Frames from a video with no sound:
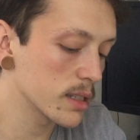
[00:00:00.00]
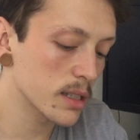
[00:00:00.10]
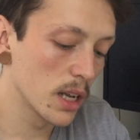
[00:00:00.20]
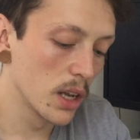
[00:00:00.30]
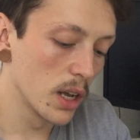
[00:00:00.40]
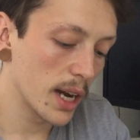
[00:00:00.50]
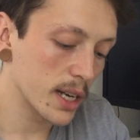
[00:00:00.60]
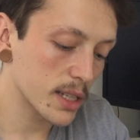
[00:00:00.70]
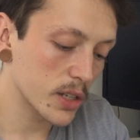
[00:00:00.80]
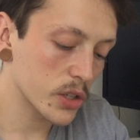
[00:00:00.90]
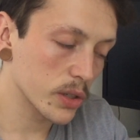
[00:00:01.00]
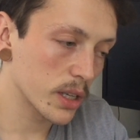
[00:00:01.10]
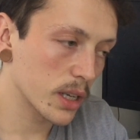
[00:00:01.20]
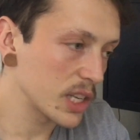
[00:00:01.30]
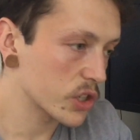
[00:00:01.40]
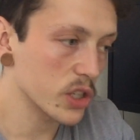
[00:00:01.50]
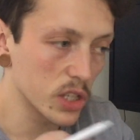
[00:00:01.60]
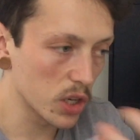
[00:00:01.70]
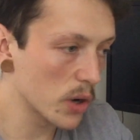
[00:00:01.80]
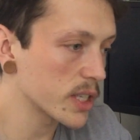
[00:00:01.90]
is it essentially is
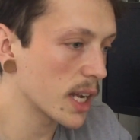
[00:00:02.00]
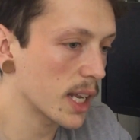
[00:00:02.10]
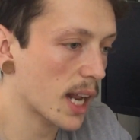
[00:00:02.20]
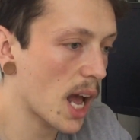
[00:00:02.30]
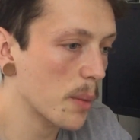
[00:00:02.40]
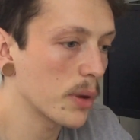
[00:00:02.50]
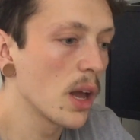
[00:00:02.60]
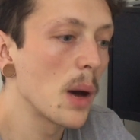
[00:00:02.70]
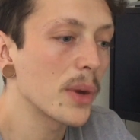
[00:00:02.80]
just a note-taking app,